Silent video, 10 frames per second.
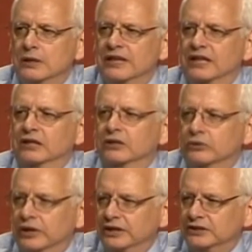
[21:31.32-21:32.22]
that can
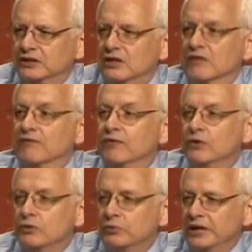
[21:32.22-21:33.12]
address the
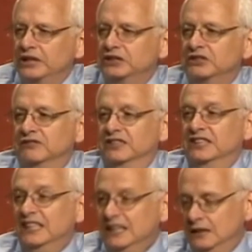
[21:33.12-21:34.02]
full range of the
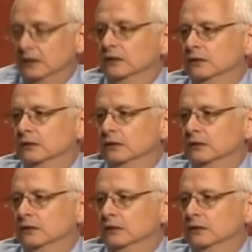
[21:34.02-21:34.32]
need